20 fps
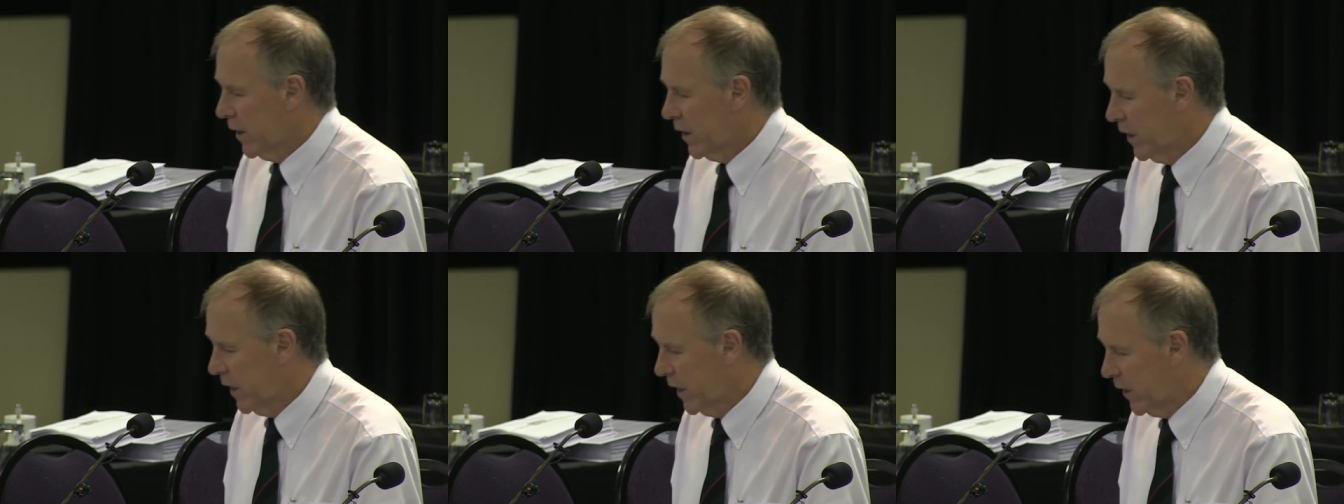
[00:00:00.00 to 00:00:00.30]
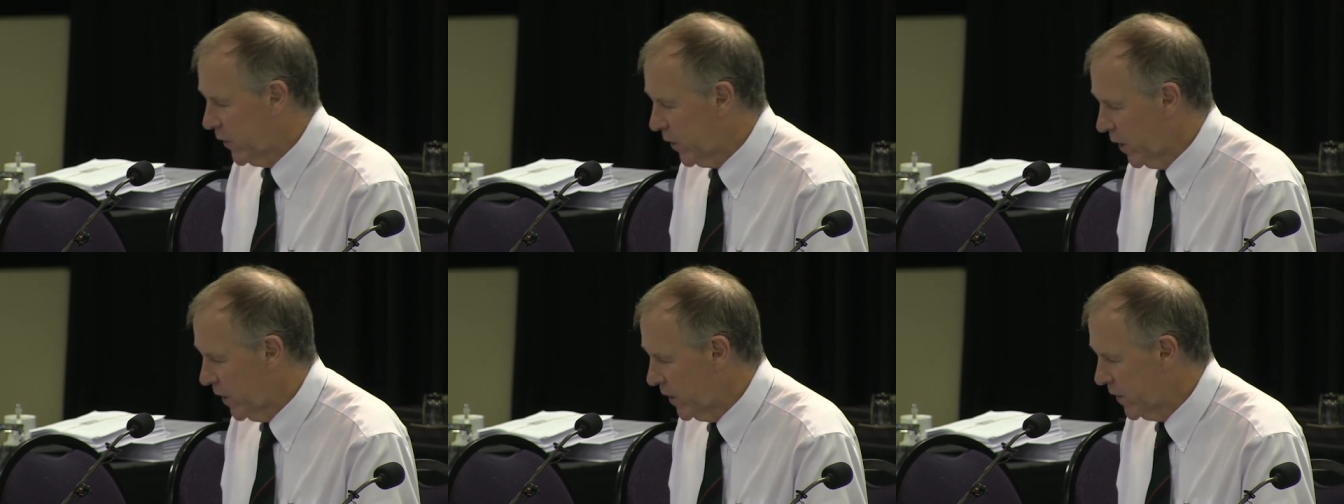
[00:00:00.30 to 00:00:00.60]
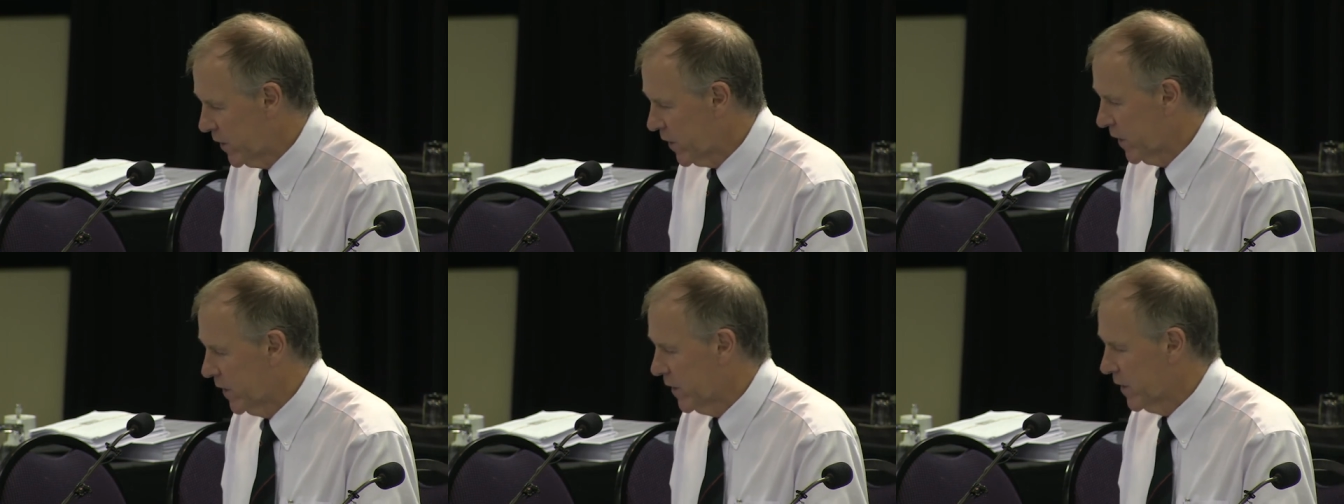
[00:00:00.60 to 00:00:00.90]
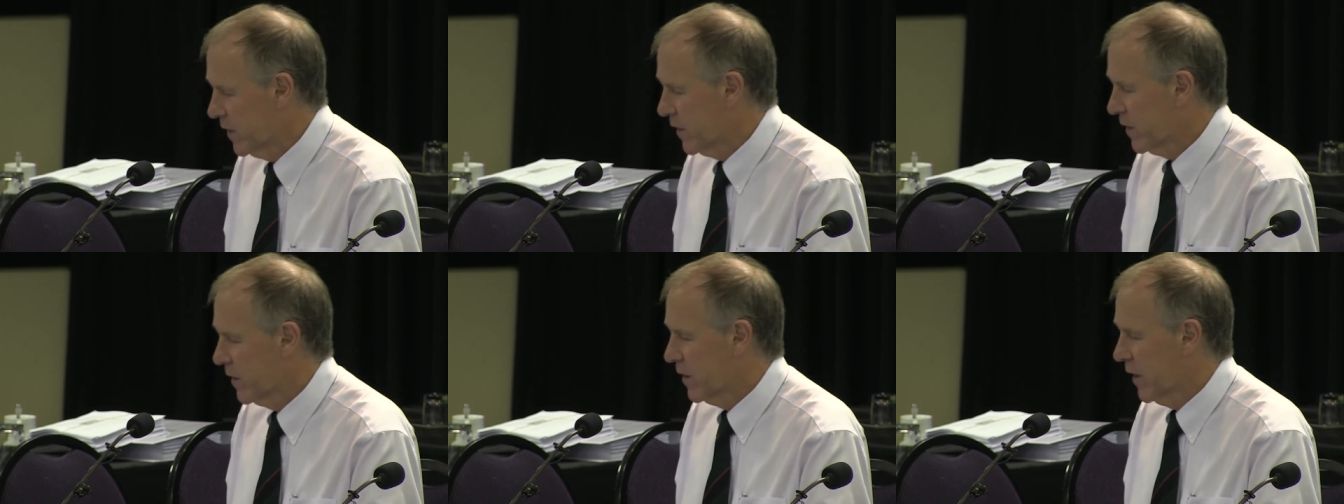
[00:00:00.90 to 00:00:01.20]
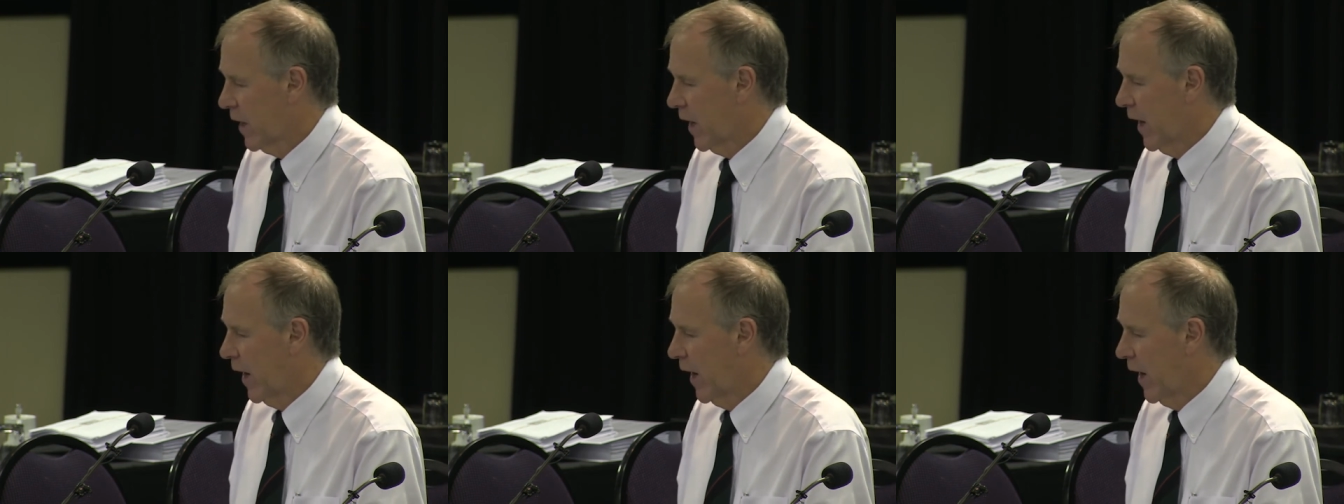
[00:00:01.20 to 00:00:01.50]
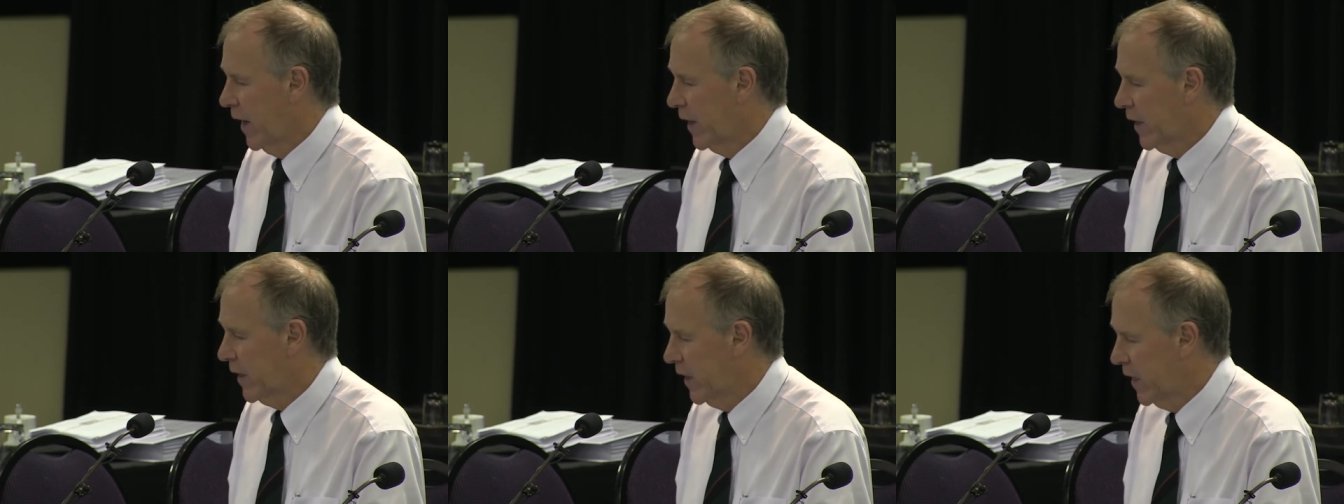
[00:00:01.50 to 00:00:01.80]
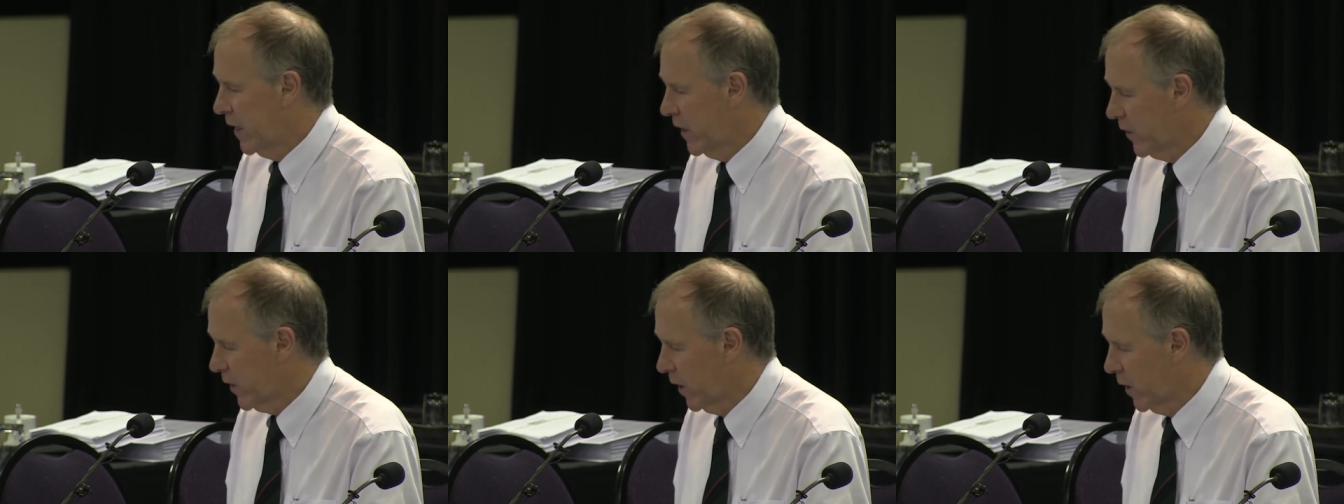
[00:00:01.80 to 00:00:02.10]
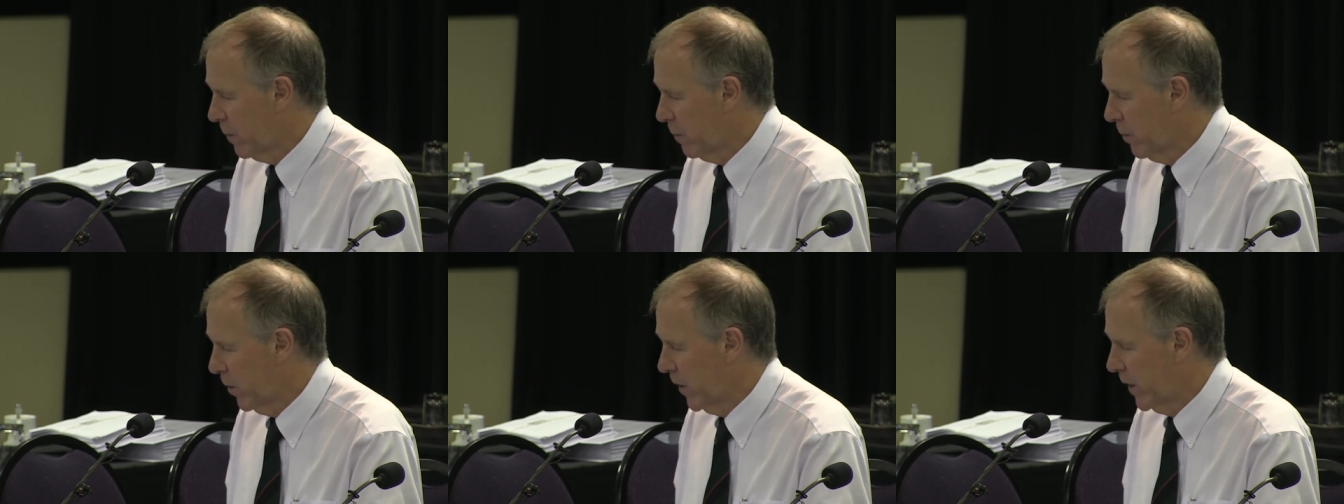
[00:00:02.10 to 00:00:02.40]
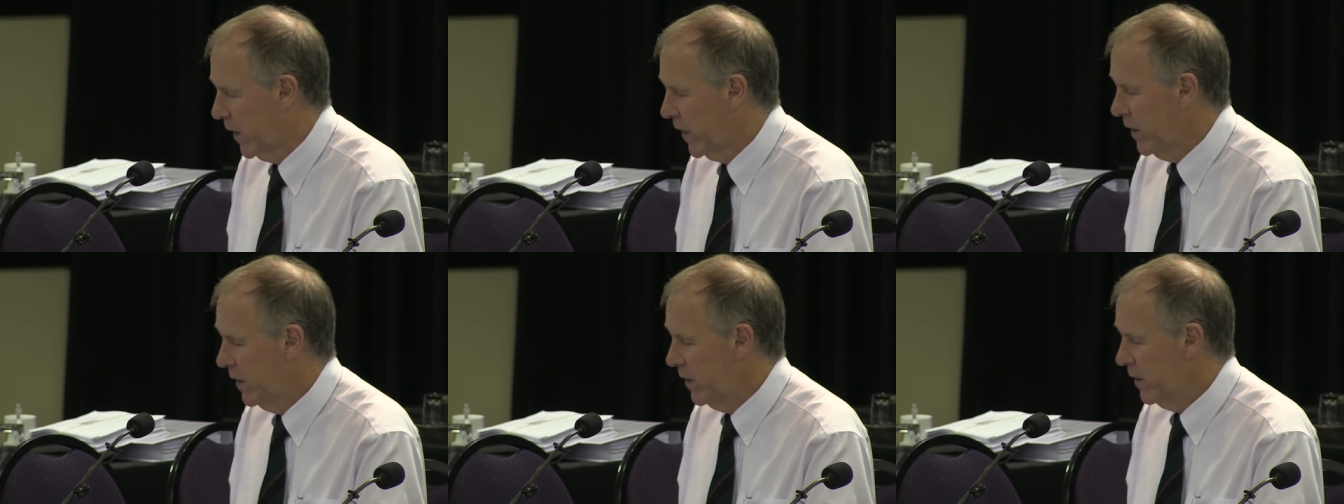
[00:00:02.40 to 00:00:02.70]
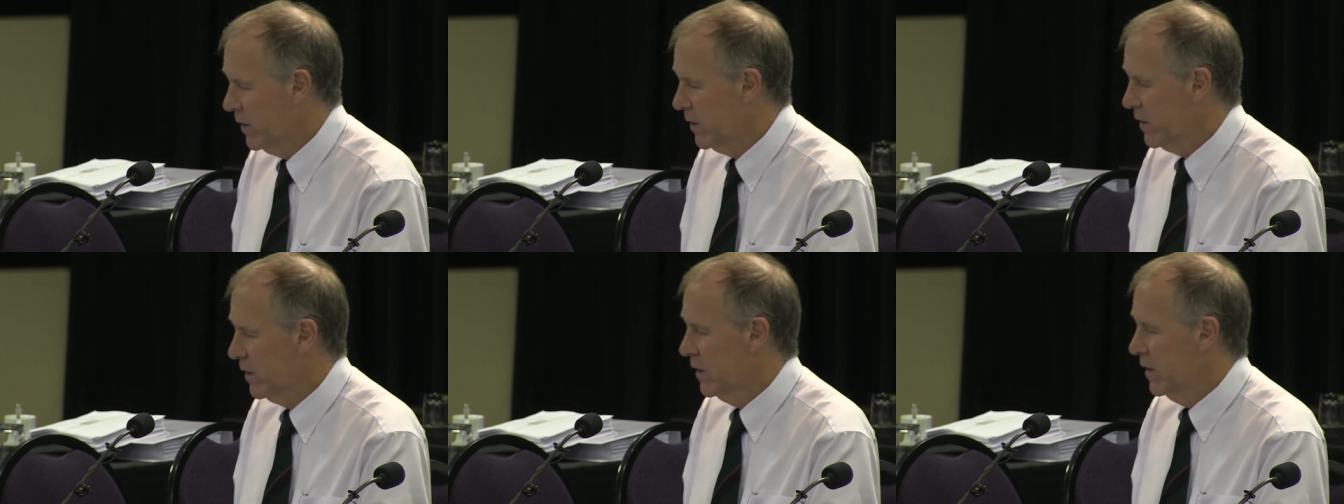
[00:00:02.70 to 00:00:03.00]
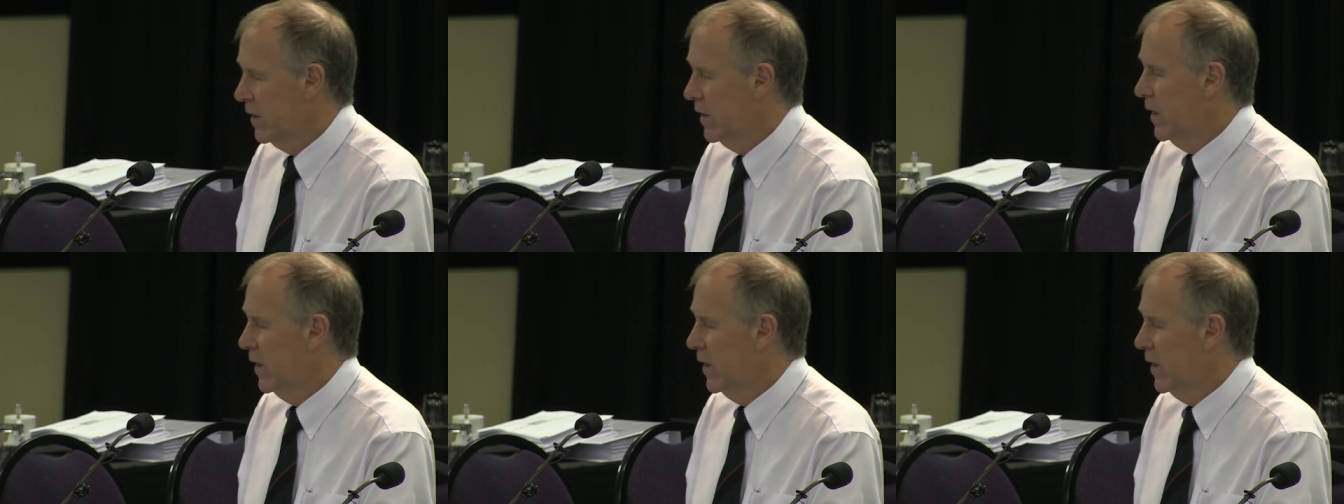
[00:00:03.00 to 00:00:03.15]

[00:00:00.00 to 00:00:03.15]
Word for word: ketosis and ketone bodies